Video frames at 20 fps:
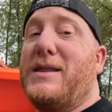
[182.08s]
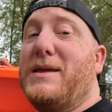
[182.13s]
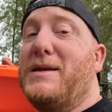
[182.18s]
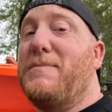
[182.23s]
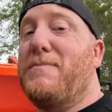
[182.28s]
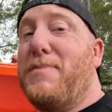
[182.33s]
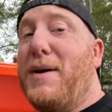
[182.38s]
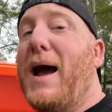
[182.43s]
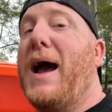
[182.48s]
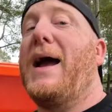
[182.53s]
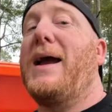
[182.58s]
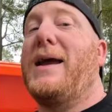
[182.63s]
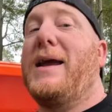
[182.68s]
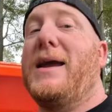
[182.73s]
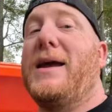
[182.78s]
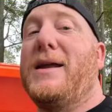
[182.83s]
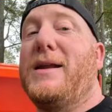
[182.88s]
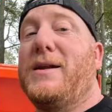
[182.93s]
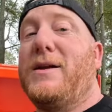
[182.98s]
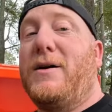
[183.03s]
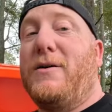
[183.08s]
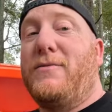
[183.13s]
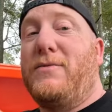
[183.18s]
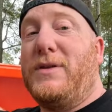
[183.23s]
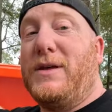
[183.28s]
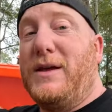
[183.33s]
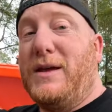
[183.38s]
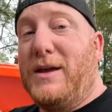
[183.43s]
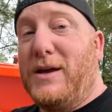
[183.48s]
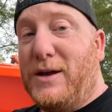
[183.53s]
the back end of
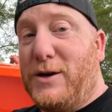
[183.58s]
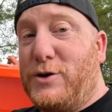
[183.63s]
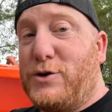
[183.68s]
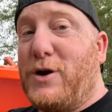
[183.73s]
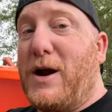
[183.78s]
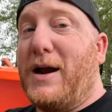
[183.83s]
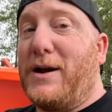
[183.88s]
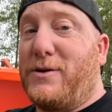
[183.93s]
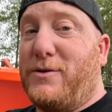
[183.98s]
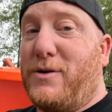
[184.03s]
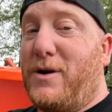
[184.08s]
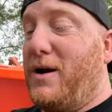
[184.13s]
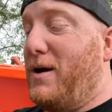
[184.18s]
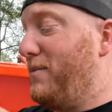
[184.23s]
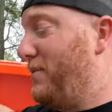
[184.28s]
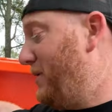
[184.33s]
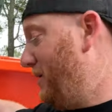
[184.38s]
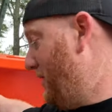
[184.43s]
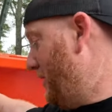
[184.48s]
the tractor up,